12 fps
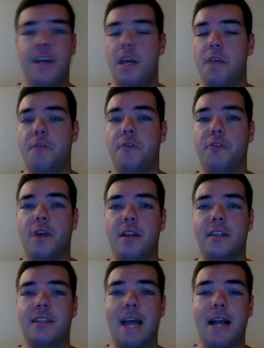If you try
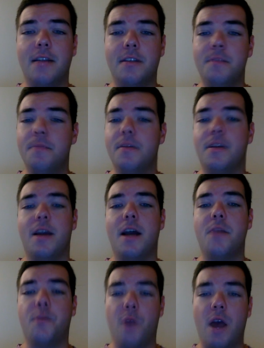to status them, not
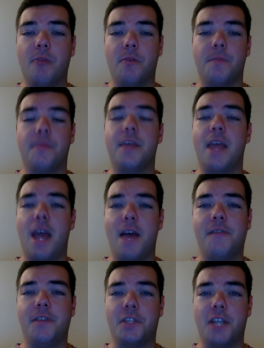a problem. They
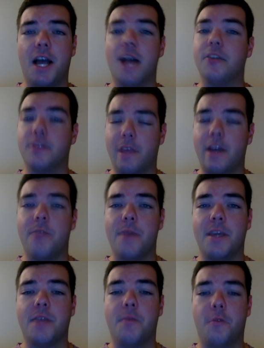have facades, so that'll
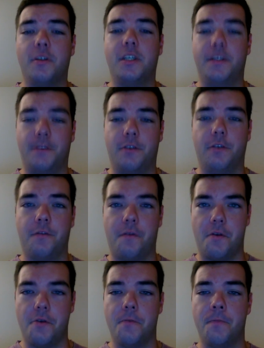make it more difficult for
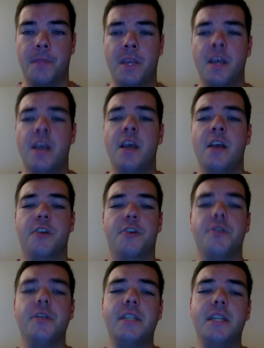you. You're
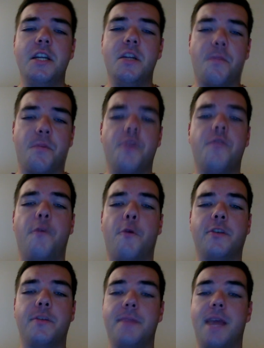going to need to brute
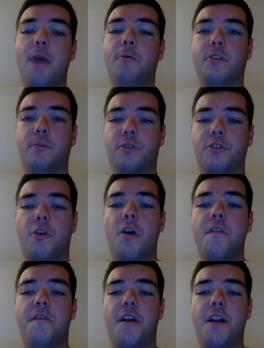force them down with some
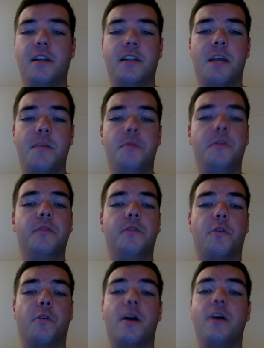strong fighting type moves,
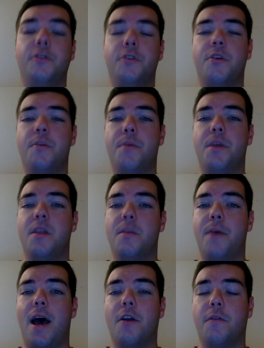or else you can be in the
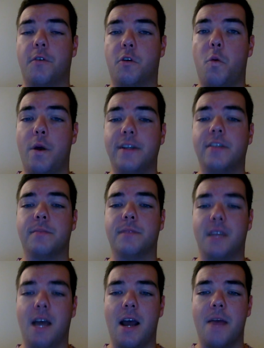battle for quite some
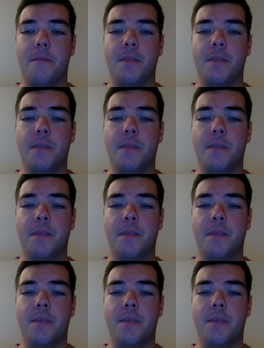time.